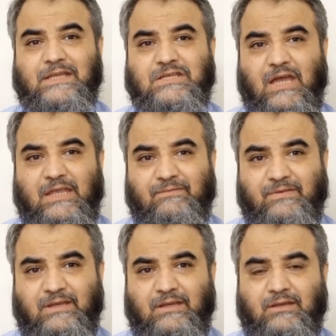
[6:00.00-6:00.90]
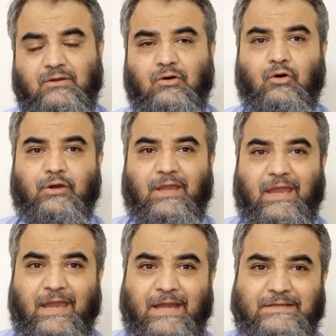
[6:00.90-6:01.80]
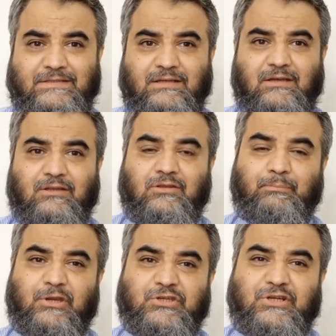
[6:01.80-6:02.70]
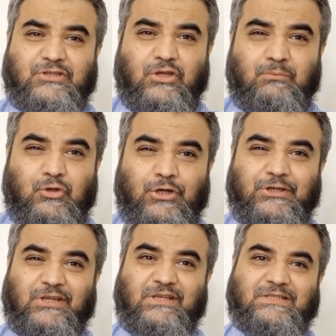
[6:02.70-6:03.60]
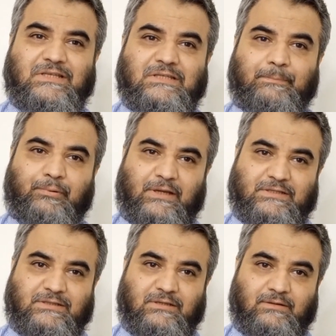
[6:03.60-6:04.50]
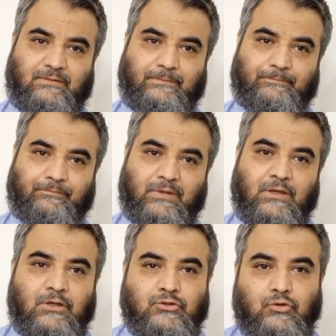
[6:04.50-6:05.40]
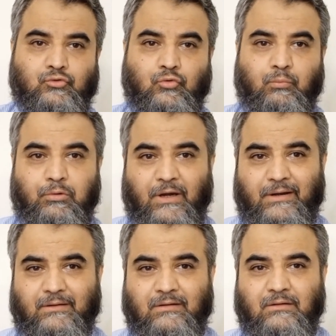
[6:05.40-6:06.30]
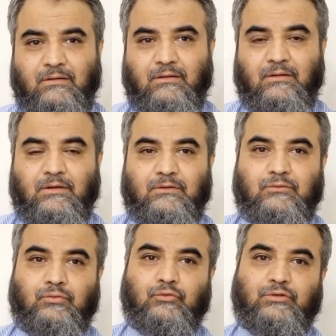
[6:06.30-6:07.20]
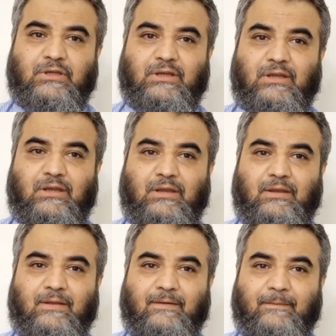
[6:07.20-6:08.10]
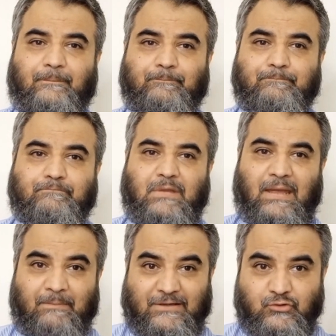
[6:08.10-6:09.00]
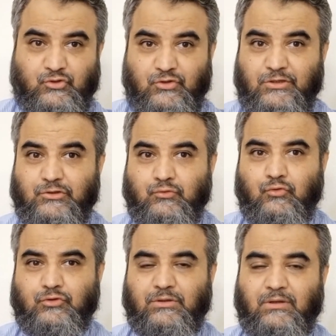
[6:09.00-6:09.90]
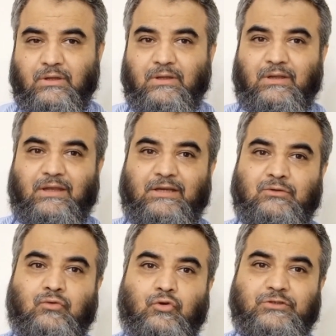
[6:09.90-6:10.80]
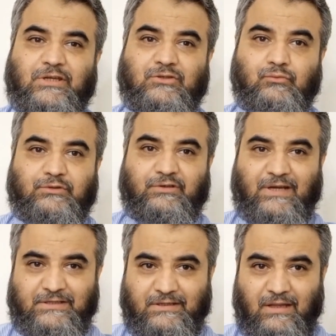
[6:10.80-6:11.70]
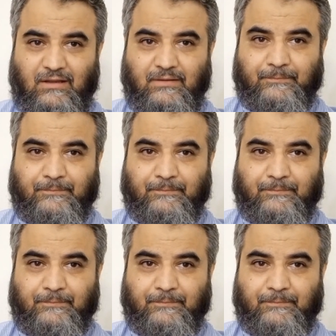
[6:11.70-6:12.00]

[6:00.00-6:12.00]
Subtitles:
HIV or AIDS, the patient's immunity is suppressed. So through blood, through the hematogenous route, it goes into the retina,